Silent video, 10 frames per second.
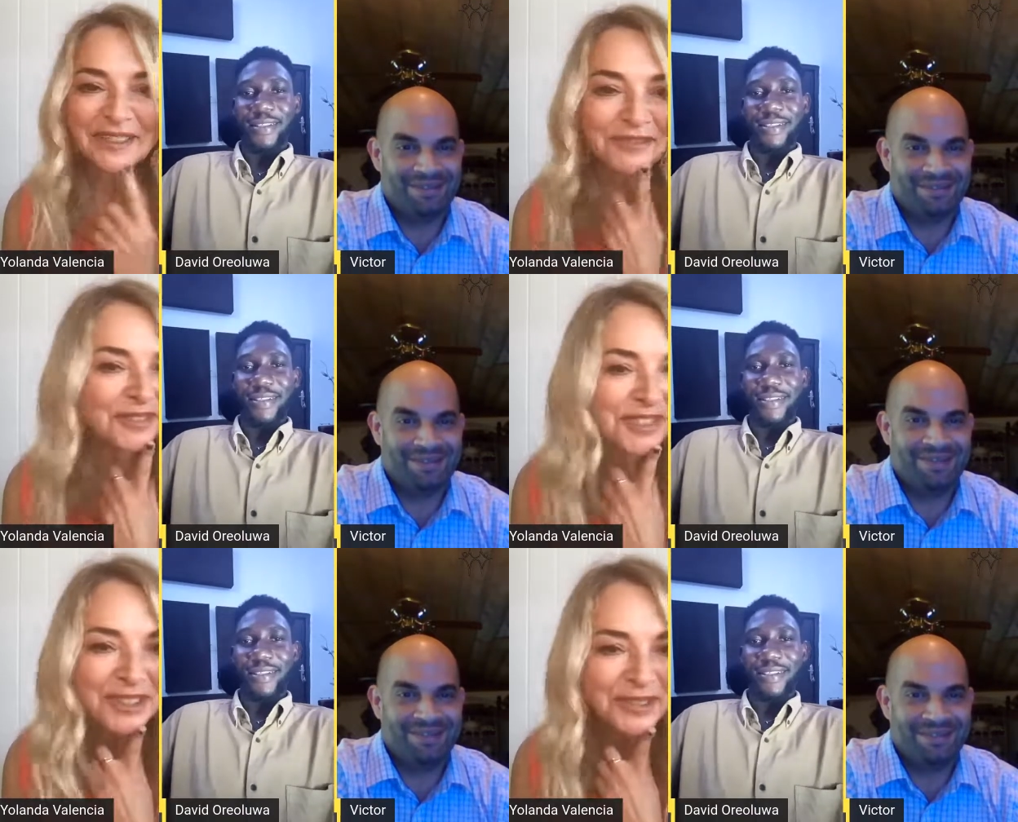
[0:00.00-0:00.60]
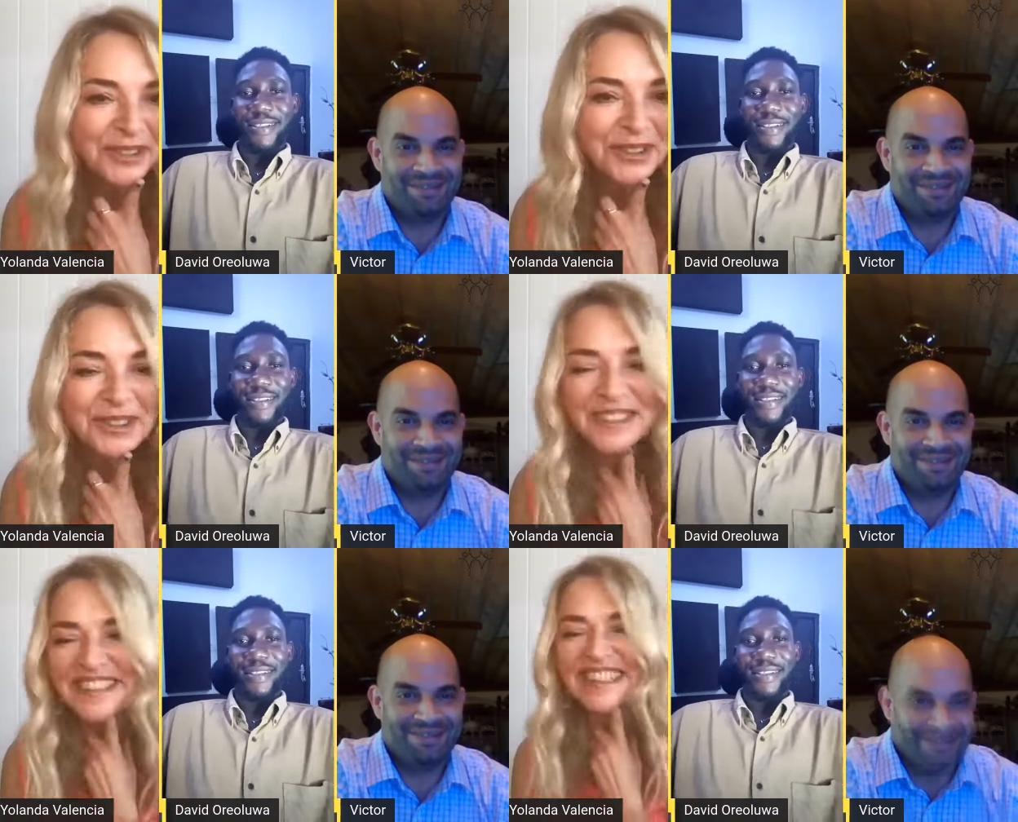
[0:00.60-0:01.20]
Speaker 1: 1054.
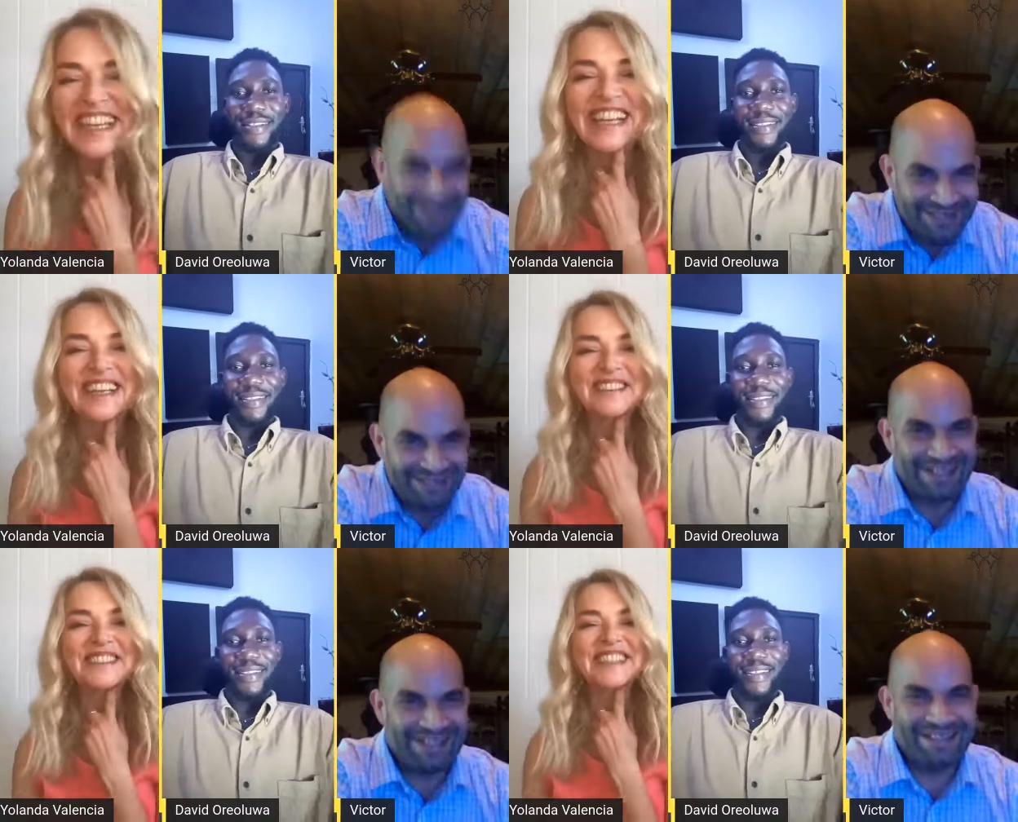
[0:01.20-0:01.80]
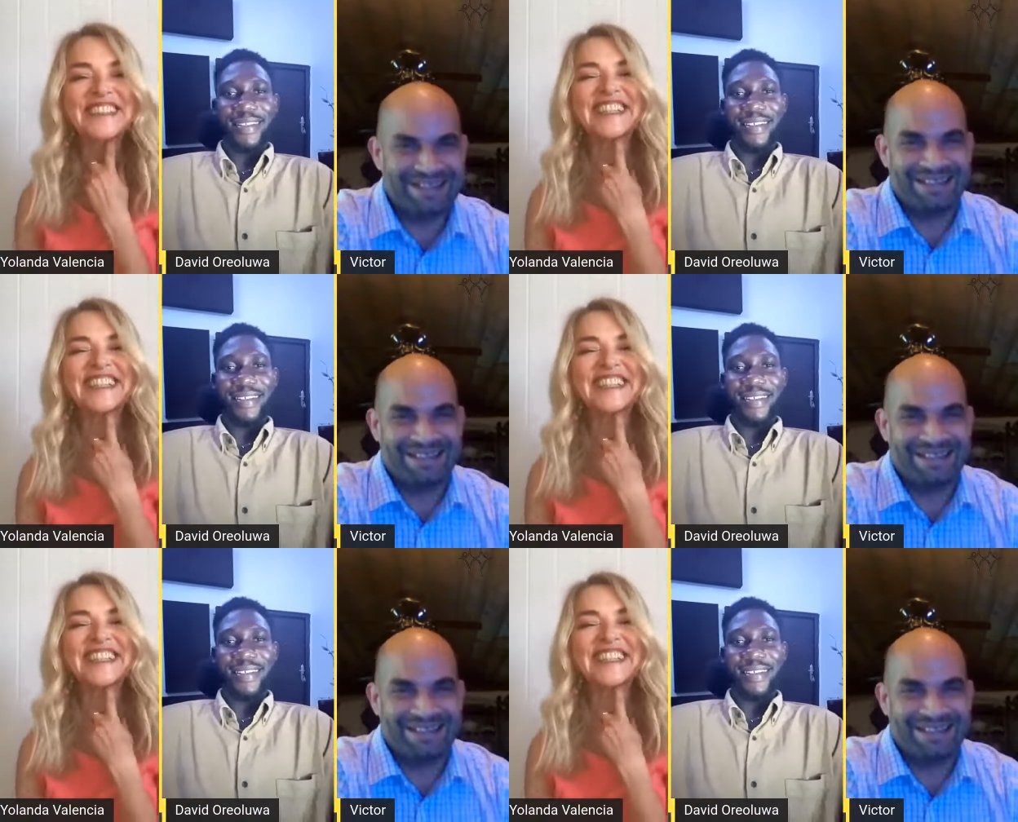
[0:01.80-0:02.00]
I love it.